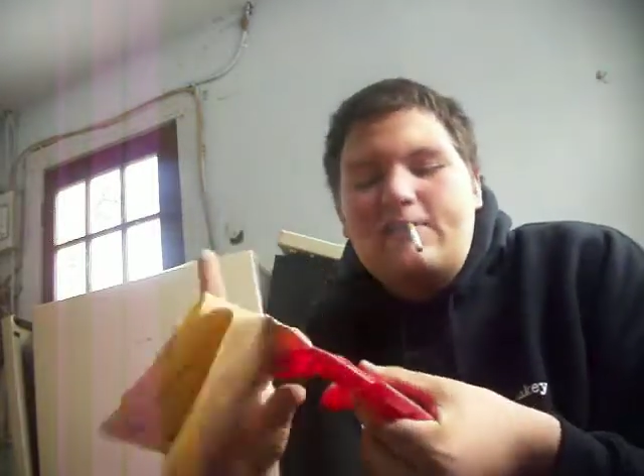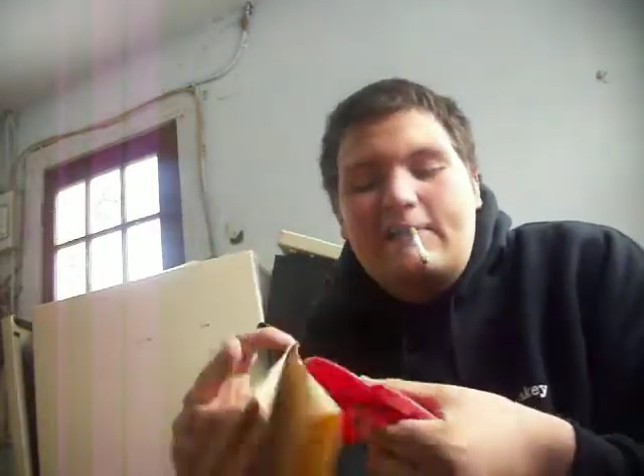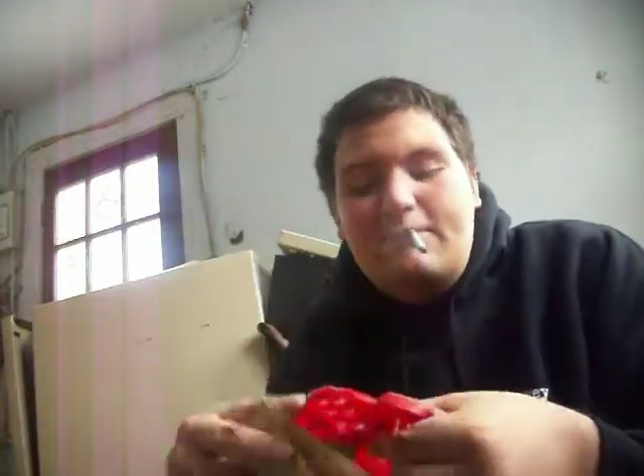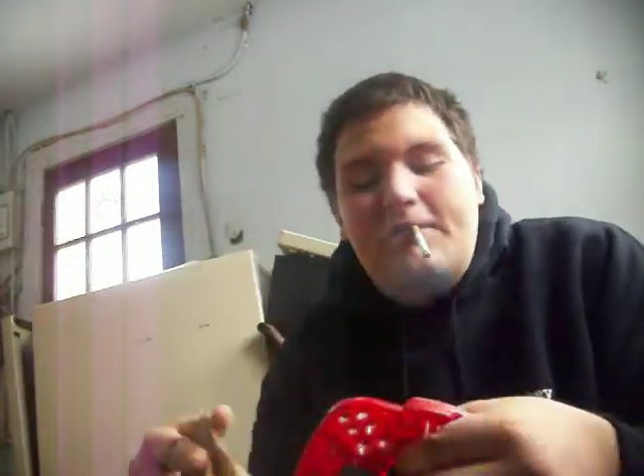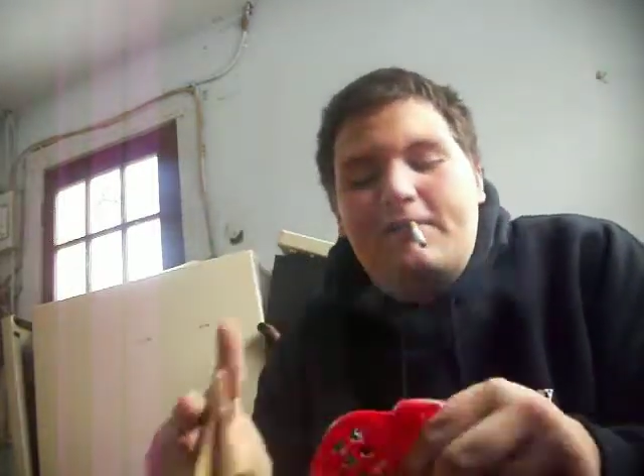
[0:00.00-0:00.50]

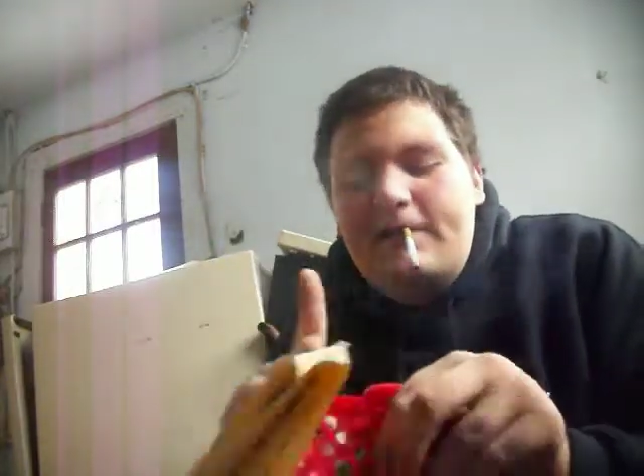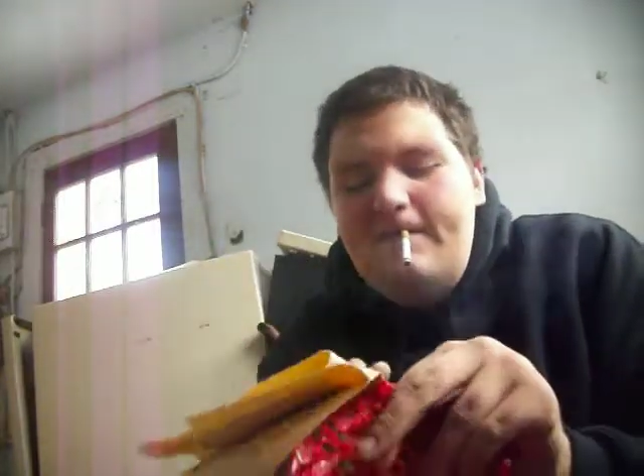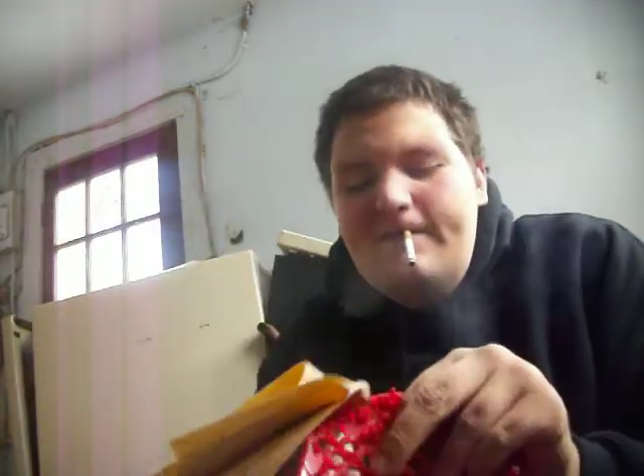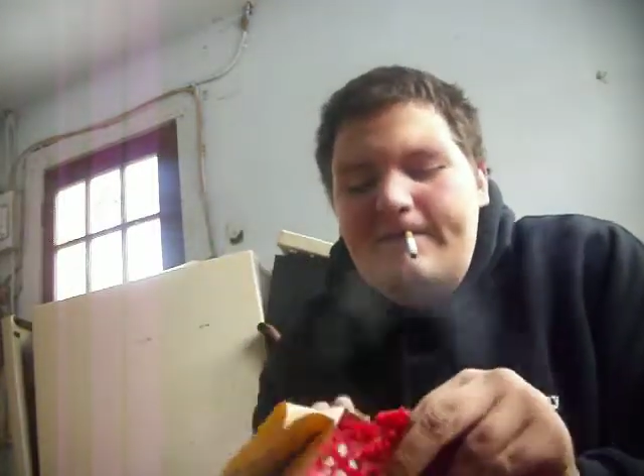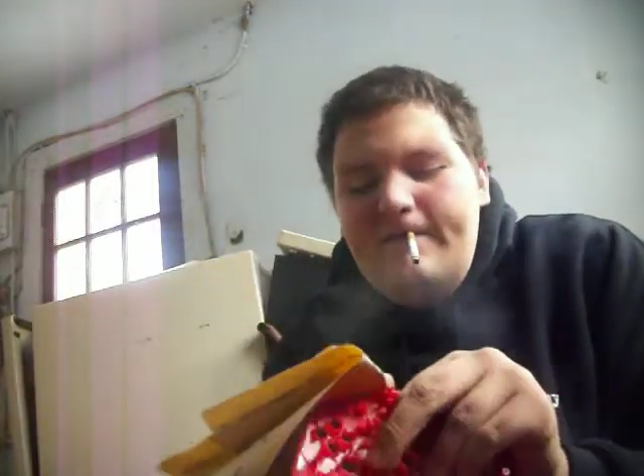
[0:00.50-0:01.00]
that's broken,
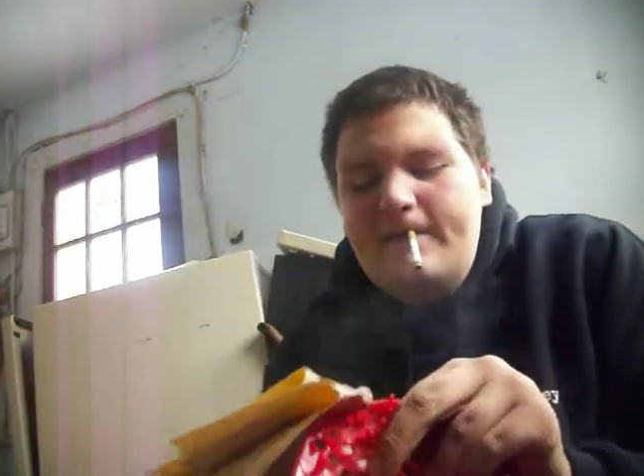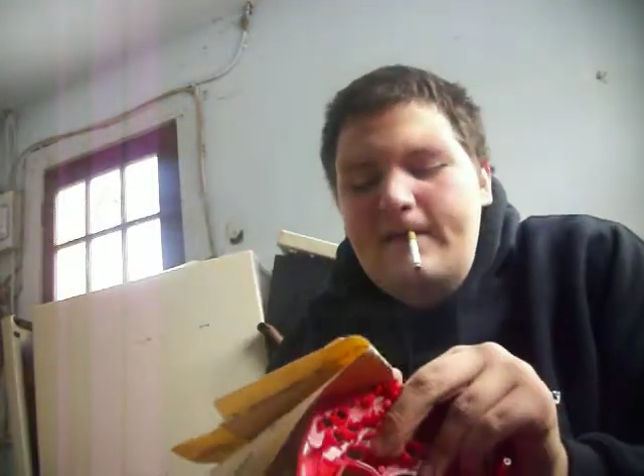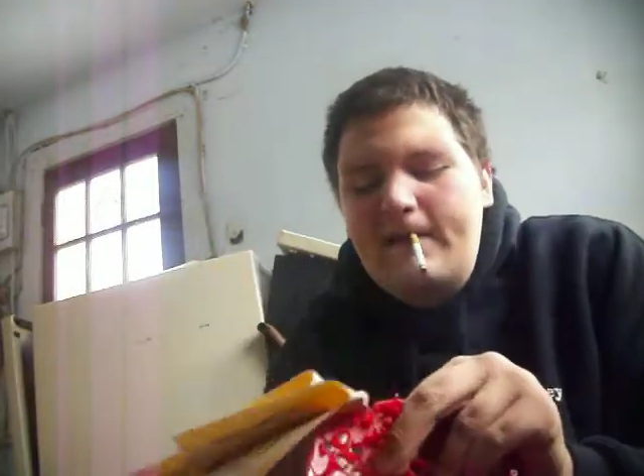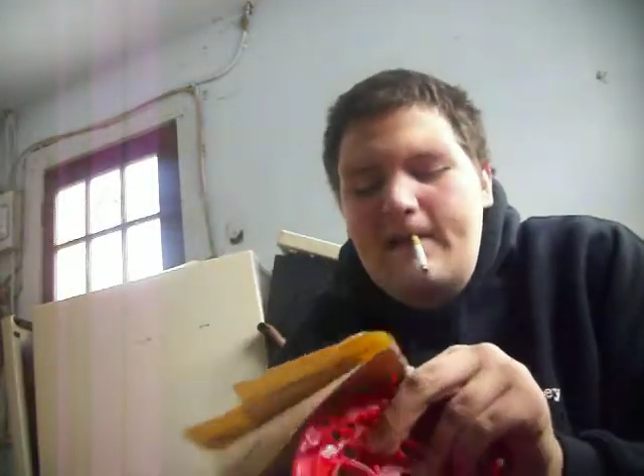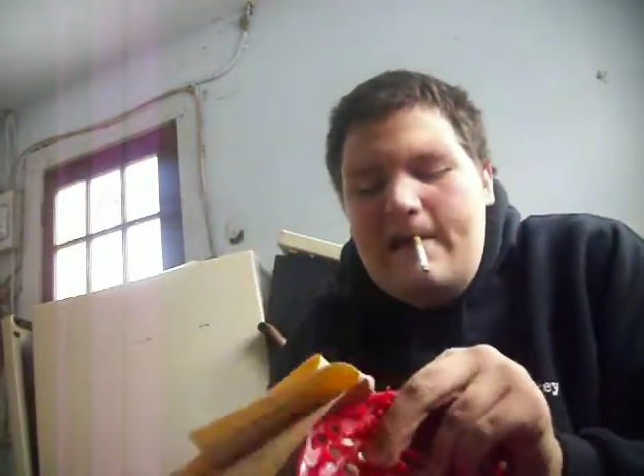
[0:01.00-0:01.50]

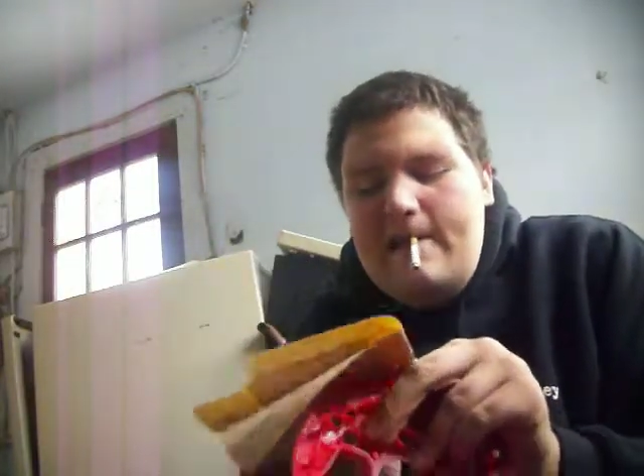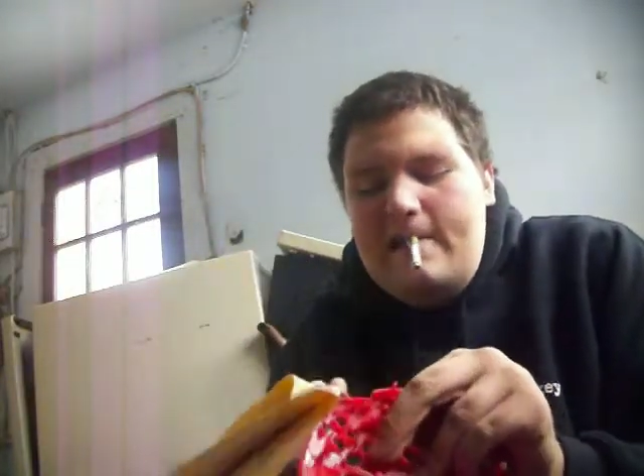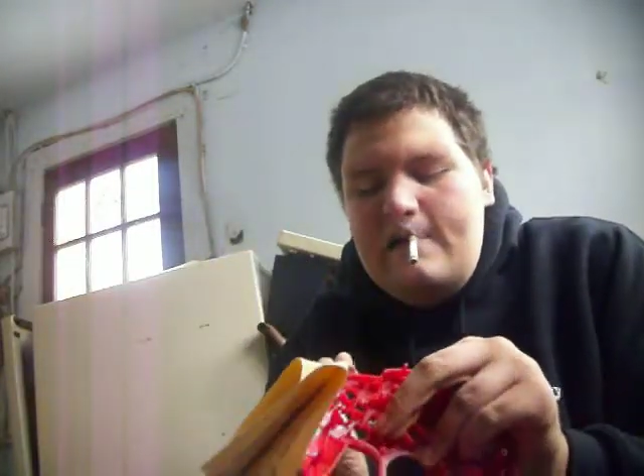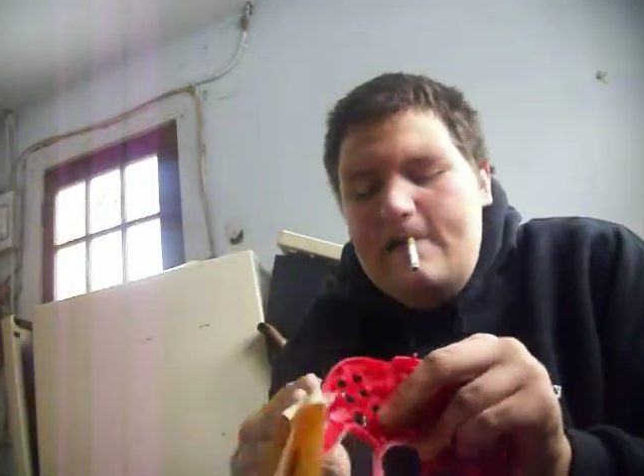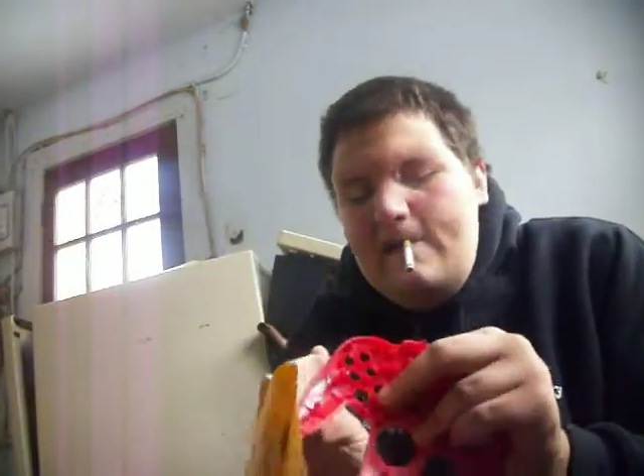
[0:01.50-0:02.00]
and